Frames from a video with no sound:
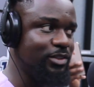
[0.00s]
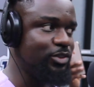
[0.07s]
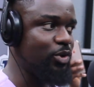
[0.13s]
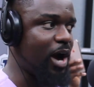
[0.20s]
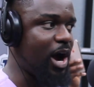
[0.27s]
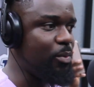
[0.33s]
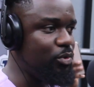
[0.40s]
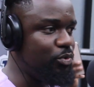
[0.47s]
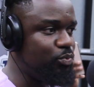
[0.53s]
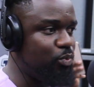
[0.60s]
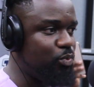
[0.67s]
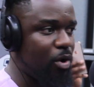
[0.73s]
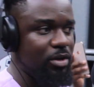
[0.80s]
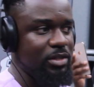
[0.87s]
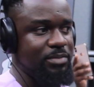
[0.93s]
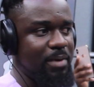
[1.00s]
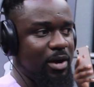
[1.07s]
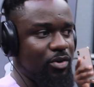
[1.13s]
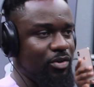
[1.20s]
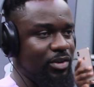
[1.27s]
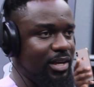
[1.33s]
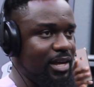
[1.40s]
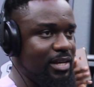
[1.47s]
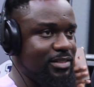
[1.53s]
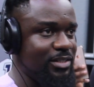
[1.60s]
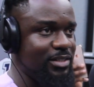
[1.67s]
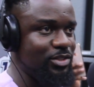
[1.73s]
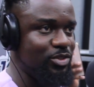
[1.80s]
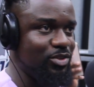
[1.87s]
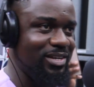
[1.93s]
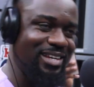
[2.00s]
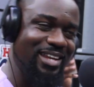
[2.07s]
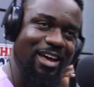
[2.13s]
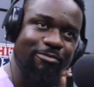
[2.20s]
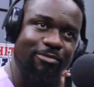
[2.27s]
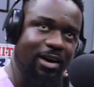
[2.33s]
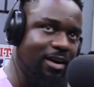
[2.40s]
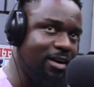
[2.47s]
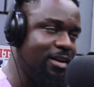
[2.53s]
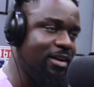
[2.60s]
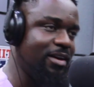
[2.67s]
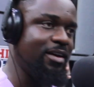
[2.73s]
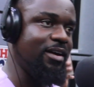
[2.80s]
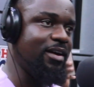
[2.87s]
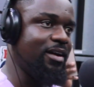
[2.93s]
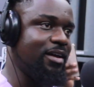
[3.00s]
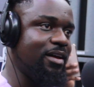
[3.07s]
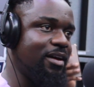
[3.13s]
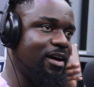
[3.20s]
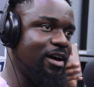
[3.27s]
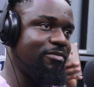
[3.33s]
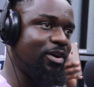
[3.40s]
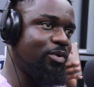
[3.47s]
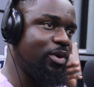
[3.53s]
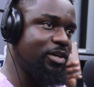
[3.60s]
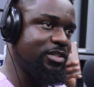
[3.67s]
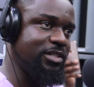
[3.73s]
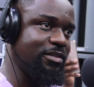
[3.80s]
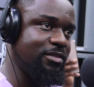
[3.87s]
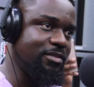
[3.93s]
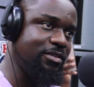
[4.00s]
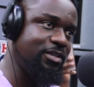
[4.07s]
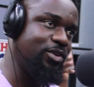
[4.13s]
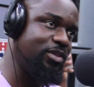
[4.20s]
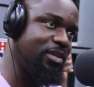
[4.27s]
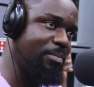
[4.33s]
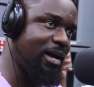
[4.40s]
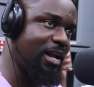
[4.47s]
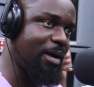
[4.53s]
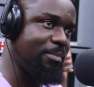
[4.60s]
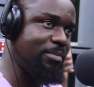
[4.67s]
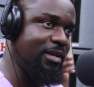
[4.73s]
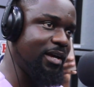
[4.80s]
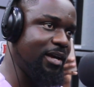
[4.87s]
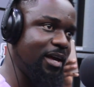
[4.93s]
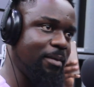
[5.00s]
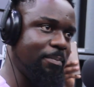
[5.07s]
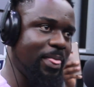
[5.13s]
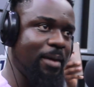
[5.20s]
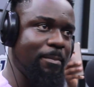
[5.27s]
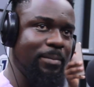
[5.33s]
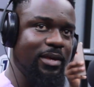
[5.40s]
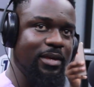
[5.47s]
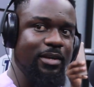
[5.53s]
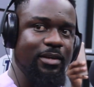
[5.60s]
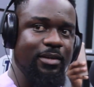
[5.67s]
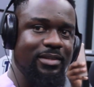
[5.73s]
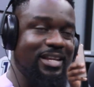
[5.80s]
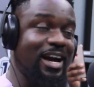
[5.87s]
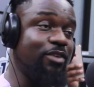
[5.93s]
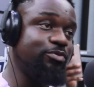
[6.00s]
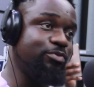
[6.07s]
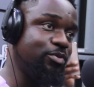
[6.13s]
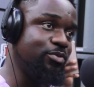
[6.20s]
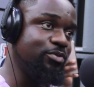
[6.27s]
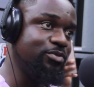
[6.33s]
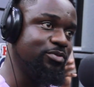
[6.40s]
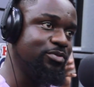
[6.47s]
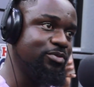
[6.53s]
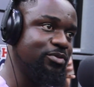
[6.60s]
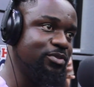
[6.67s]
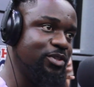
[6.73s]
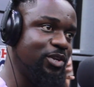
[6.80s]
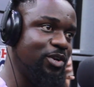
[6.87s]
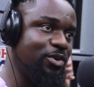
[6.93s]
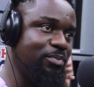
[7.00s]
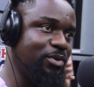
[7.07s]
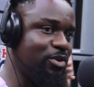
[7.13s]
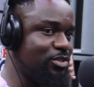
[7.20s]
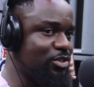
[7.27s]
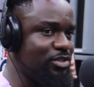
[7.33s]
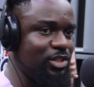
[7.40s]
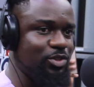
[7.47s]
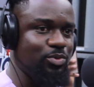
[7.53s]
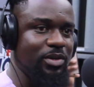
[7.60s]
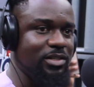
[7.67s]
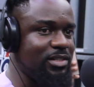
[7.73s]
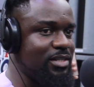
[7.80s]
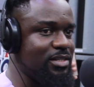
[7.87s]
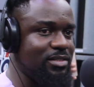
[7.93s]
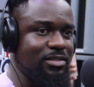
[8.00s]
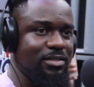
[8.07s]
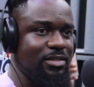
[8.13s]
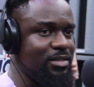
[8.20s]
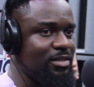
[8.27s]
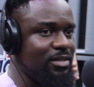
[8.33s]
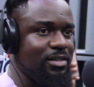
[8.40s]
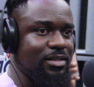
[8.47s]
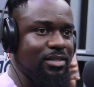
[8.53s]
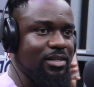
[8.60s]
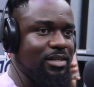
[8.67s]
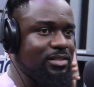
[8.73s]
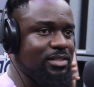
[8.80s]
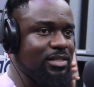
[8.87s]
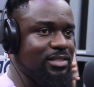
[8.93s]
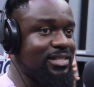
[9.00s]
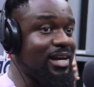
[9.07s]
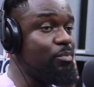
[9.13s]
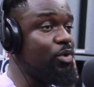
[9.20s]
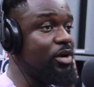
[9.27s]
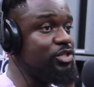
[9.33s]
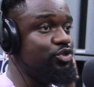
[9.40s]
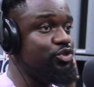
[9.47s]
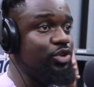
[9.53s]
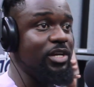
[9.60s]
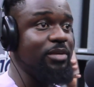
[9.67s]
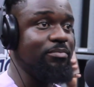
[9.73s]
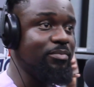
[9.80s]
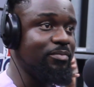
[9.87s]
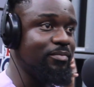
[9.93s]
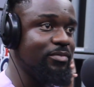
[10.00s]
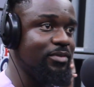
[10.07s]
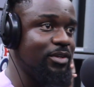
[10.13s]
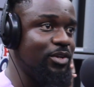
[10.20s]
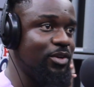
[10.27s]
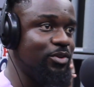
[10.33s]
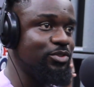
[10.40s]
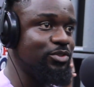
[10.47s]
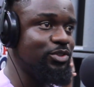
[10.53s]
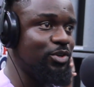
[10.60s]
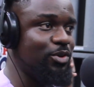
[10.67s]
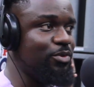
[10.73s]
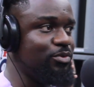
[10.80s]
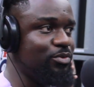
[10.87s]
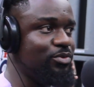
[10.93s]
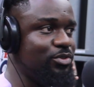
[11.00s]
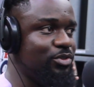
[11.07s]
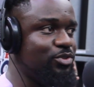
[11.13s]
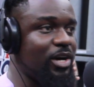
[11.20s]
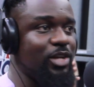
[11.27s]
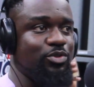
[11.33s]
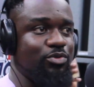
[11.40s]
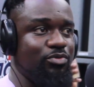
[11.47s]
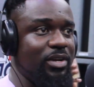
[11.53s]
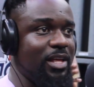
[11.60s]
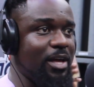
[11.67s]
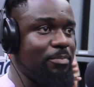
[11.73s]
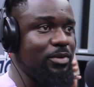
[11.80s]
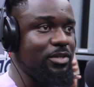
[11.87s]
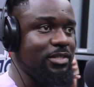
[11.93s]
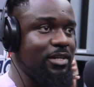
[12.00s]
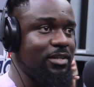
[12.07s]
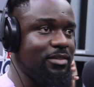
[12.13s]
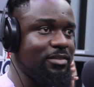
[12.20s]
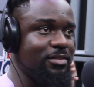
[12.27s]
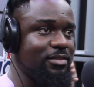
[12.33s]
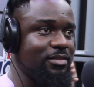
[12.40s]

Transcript: So I would want my congregation to never ever question, the man up there and be doubtful, because the situation is someone's dream, so try to really appreciate.